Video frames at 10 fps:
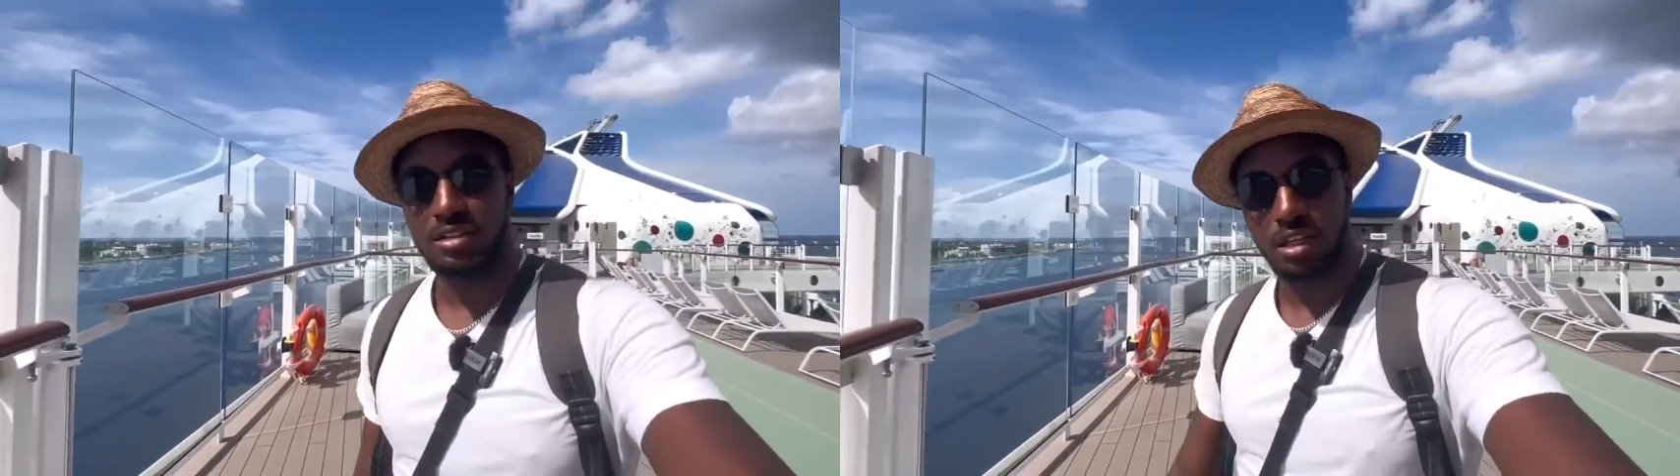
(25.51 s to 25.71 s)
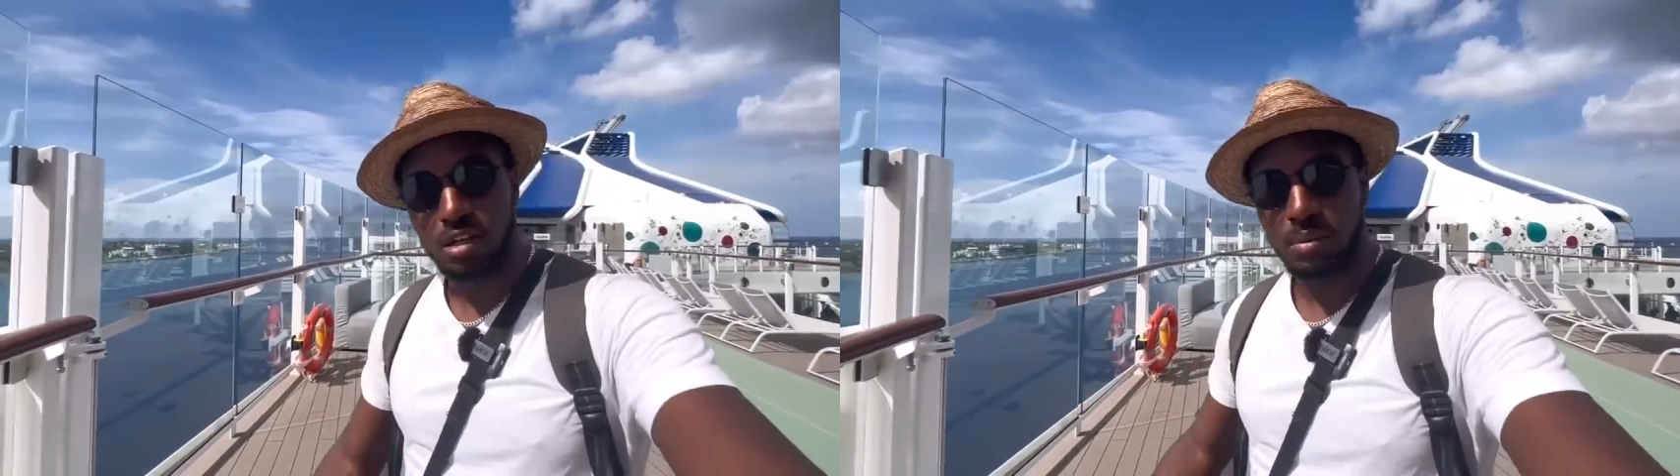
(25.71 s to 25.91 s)

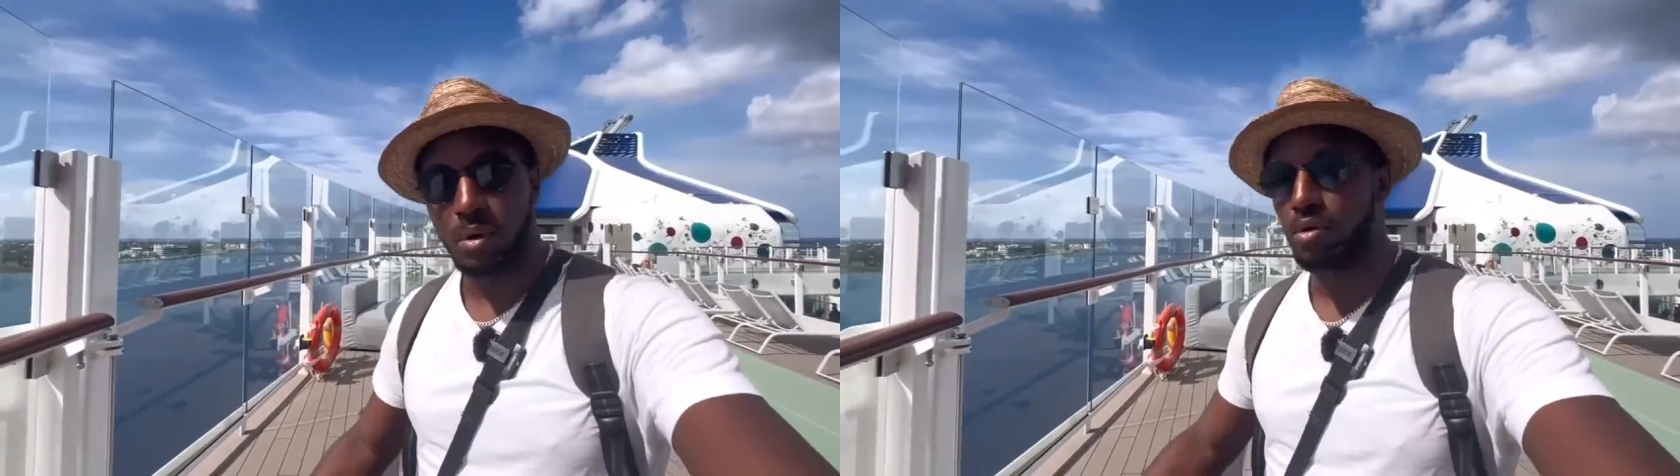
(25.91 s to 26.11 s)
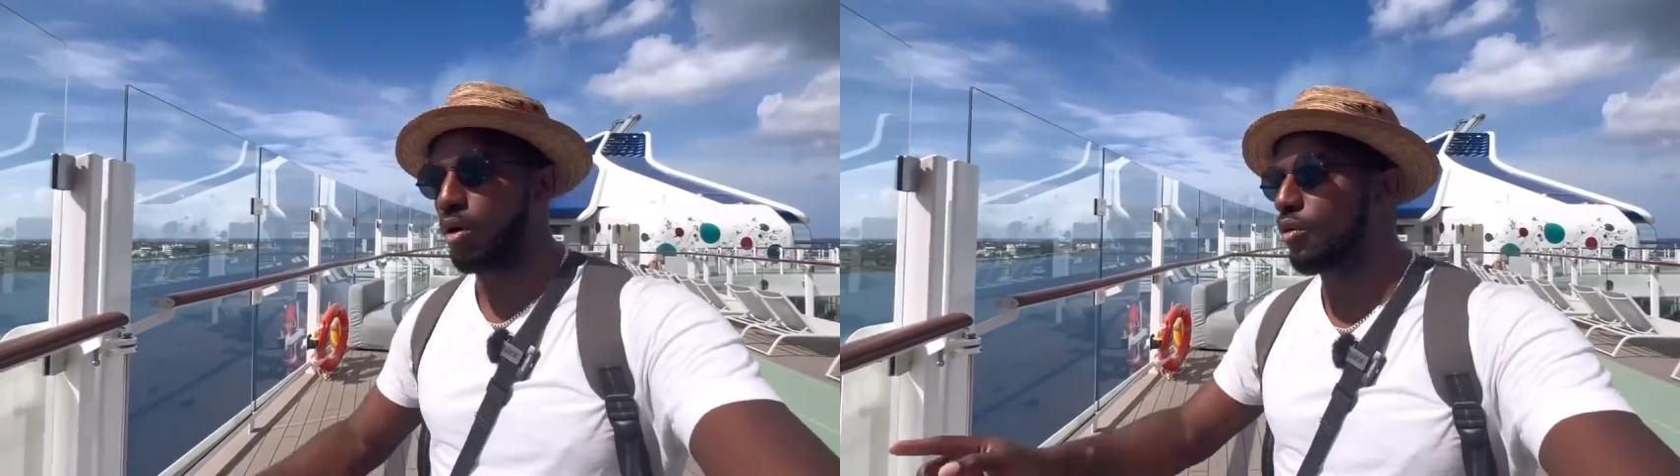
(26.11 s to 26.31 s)
tender
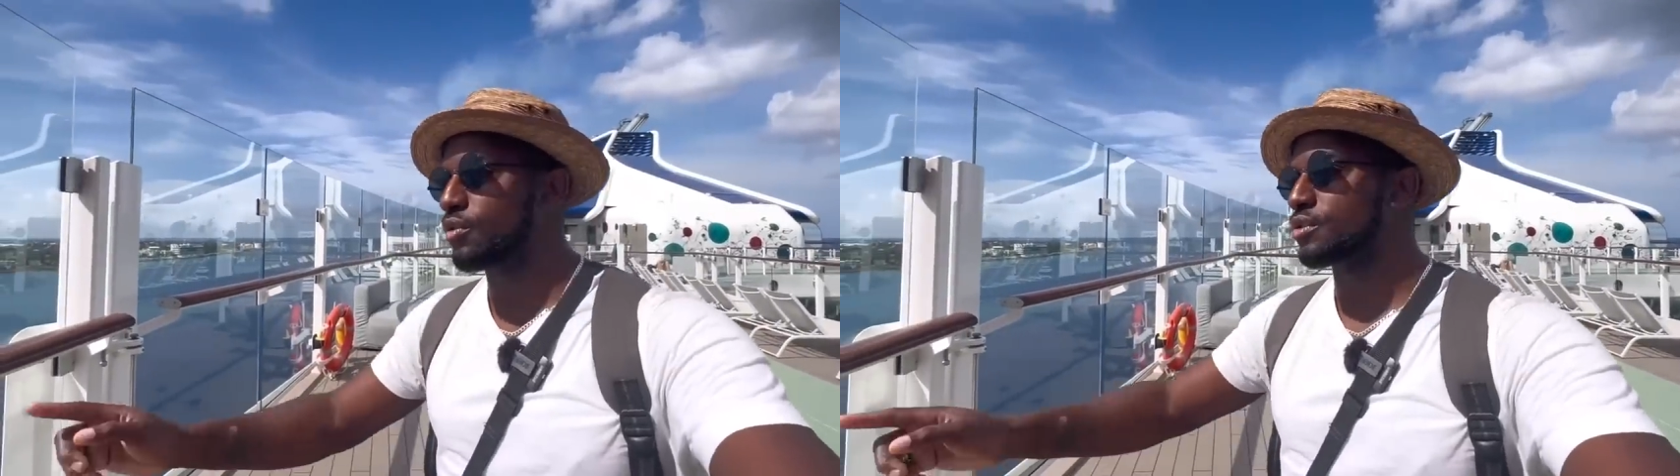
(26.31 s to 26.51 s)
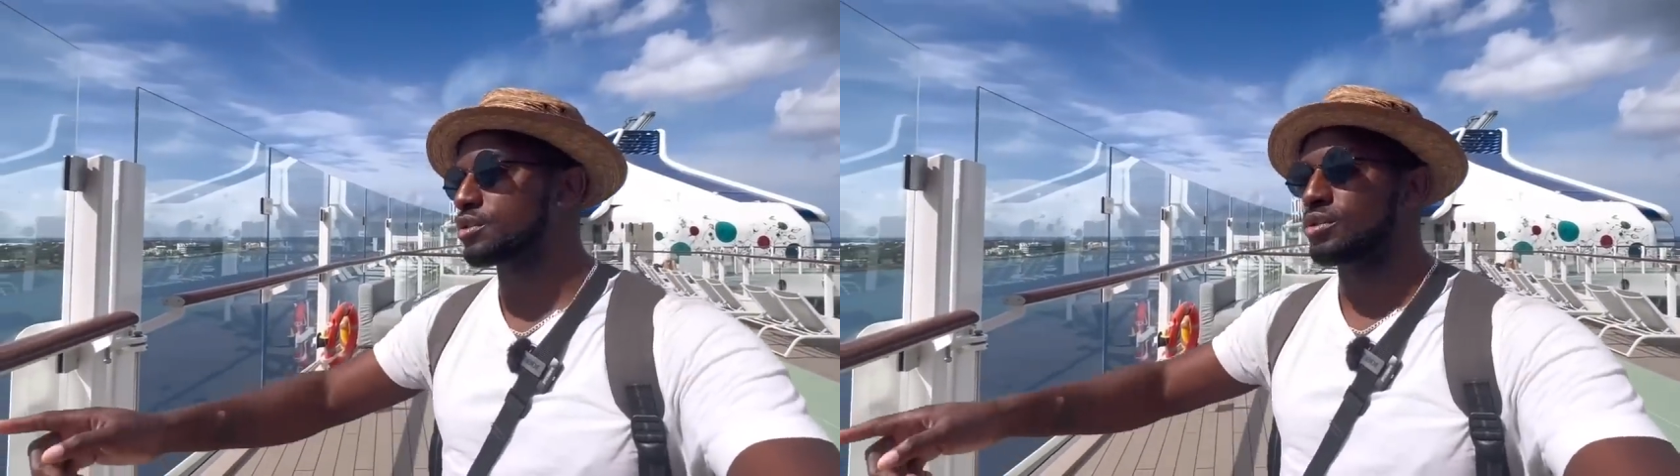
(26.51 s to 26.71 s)
boat
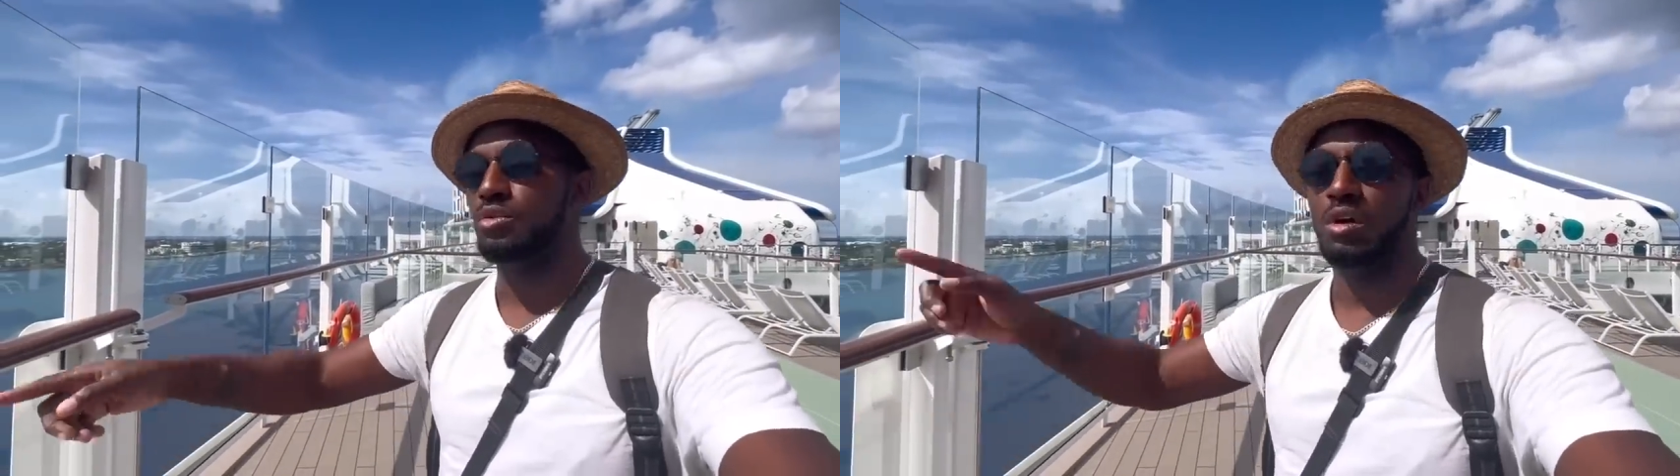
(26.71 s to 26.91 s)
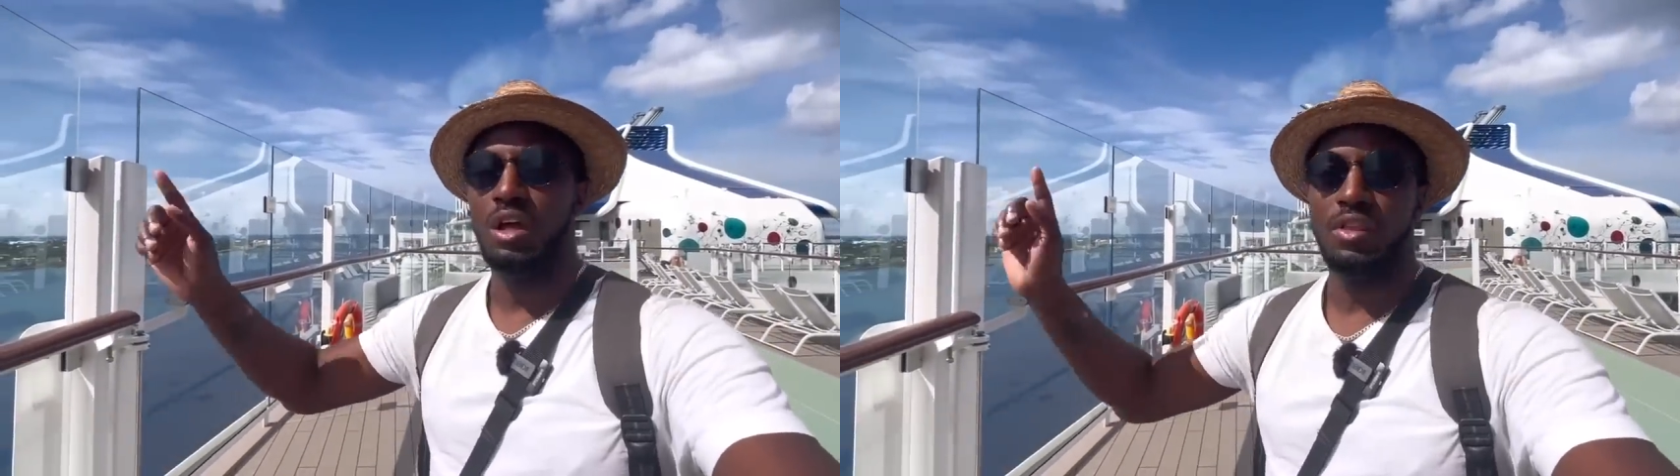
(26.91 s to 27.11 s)
over to